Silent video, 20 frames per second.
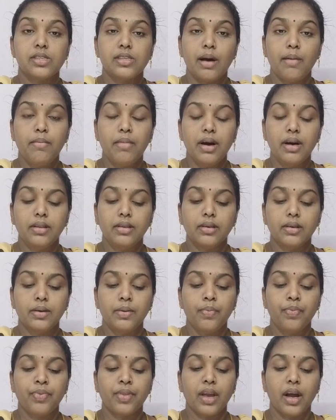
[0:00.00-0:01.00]
some other
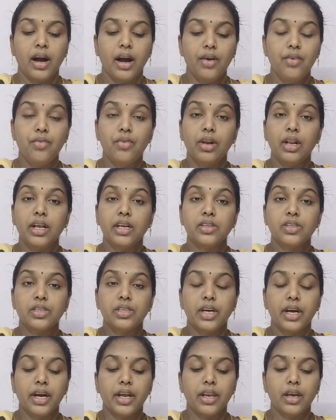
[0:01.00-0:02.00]
unrelated
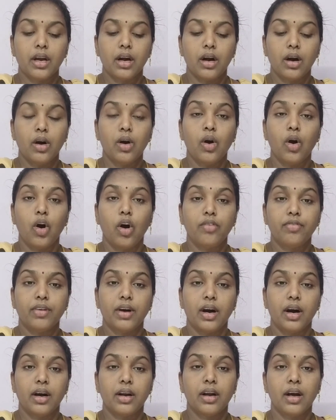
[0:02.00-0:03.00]
area of
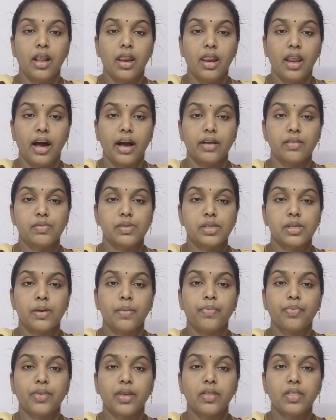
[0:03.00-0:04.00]
our lives.
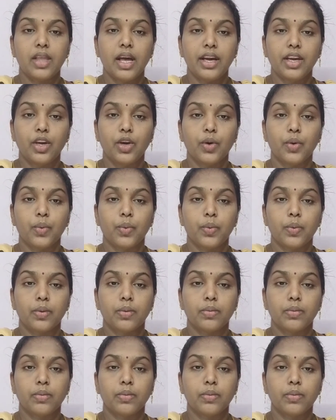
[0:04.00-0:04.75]
Thank you.